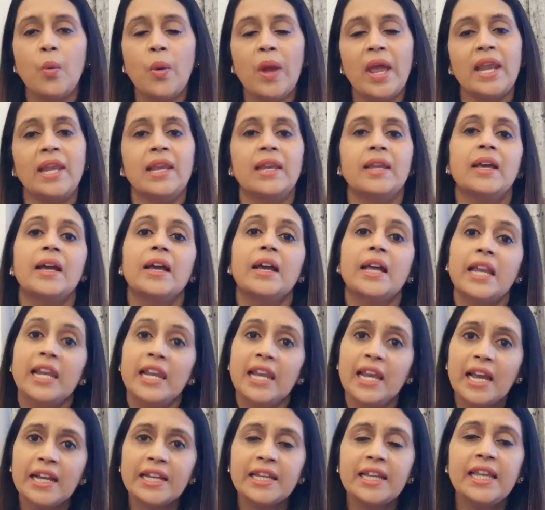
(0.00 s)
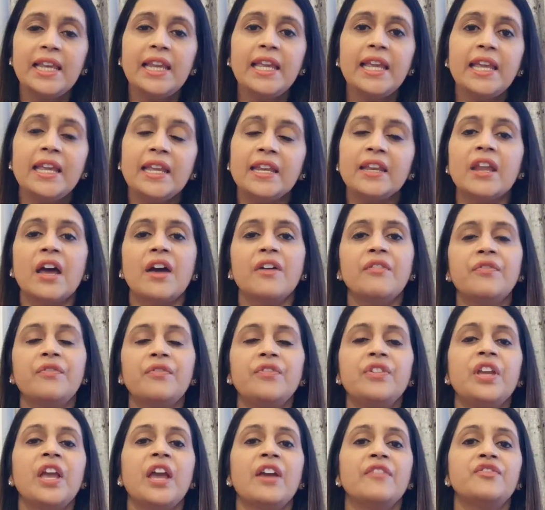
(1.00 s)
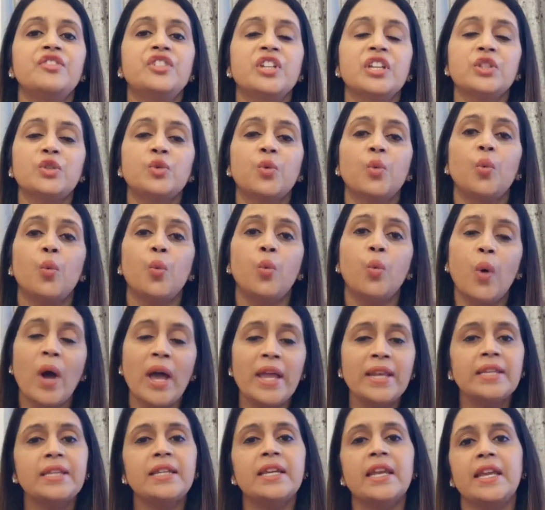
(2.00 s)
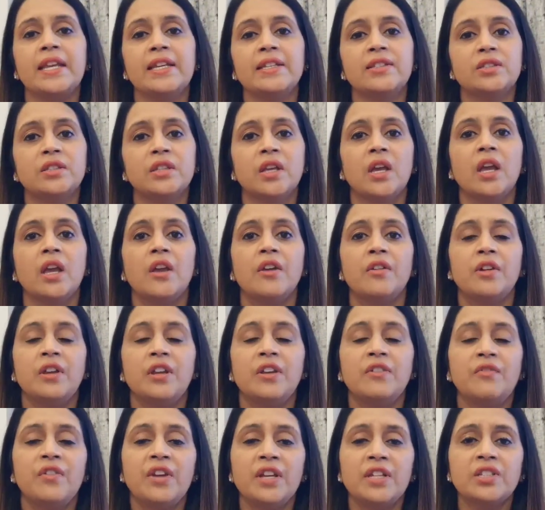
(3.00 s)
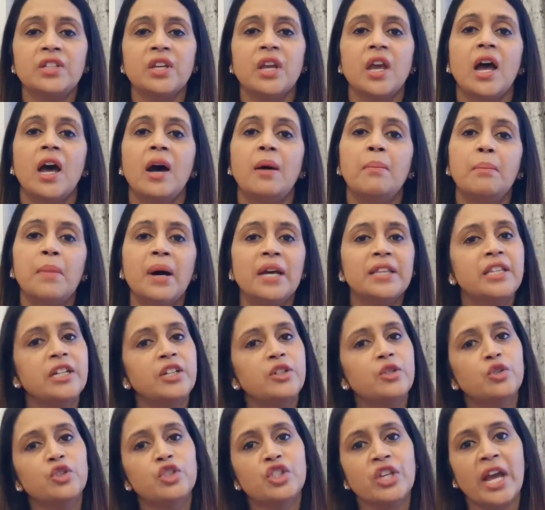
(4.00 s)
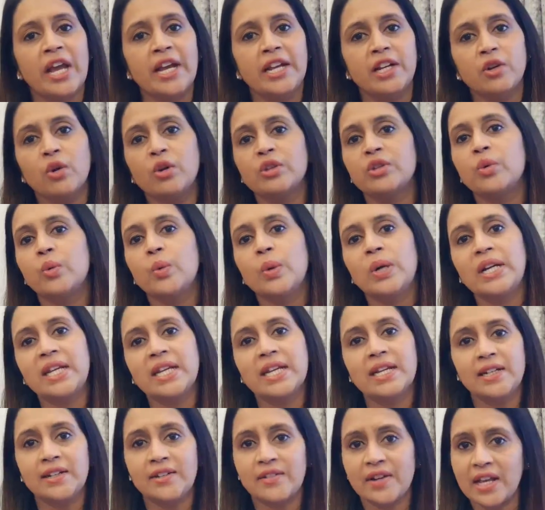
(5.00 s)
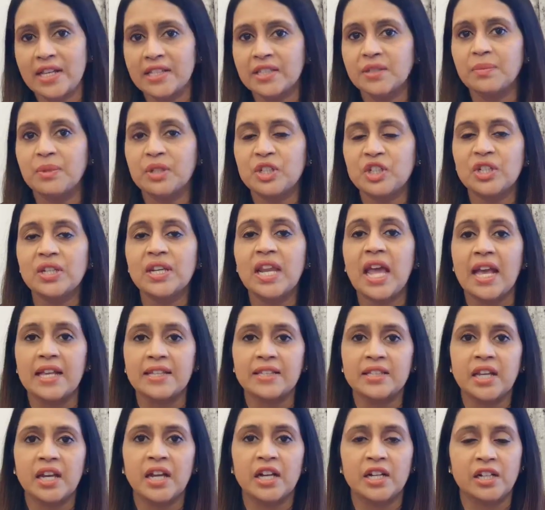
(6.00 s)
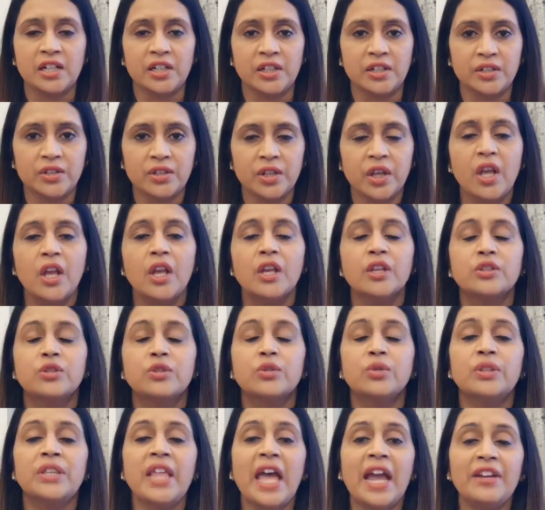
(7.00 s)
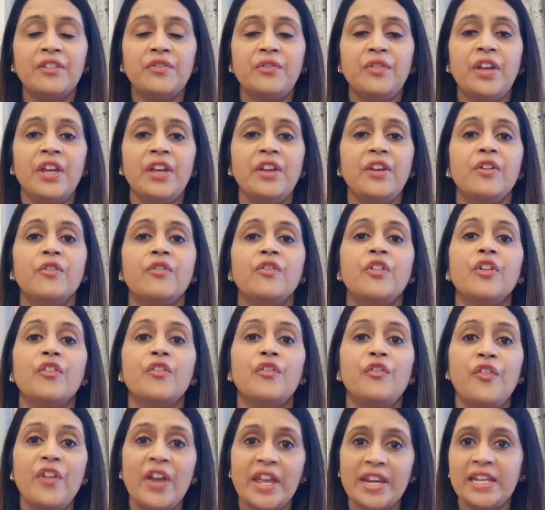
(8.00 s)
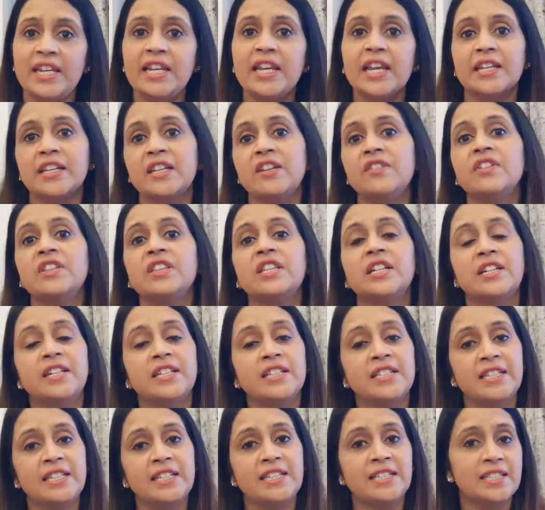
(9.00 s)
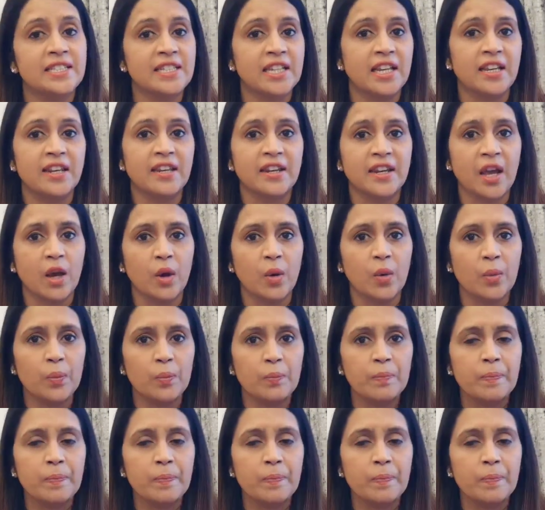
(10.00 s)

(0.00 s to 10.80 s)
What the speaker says: Well, luckily enough, we have just one case in which a mother to child or the vertical transmission has occurred. So that way, we are very lucky with the disease till now.